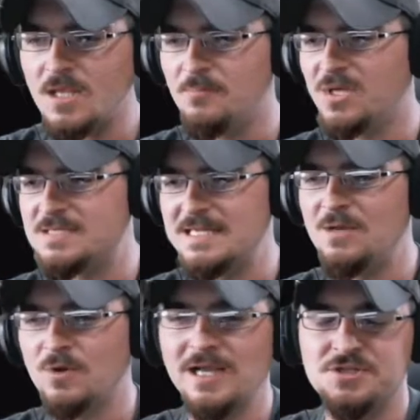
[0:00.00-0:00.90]
but today
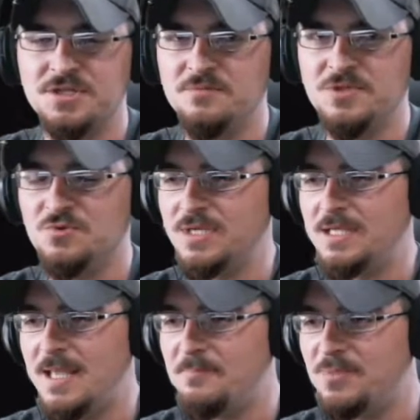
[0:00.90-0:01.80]
we're actually going to be doing
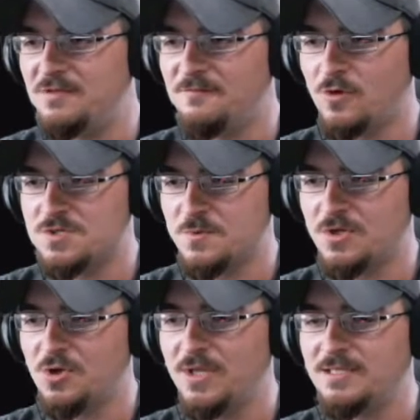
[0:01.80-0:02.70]
an MP4. So we're
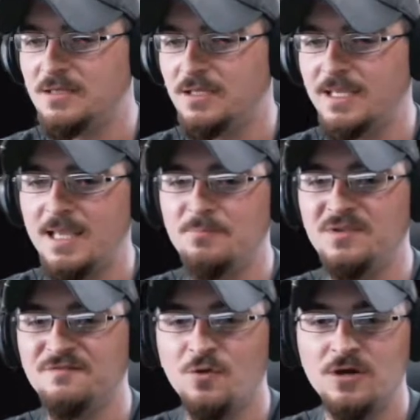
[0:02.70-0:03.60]
going to go ahead and click
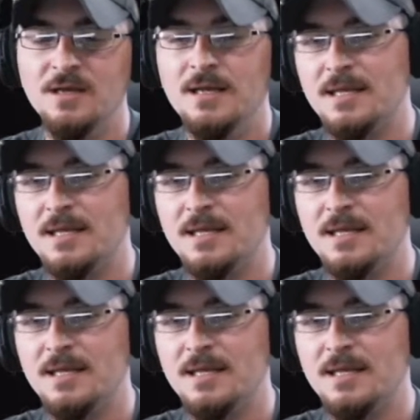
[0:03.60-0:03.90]
MP4.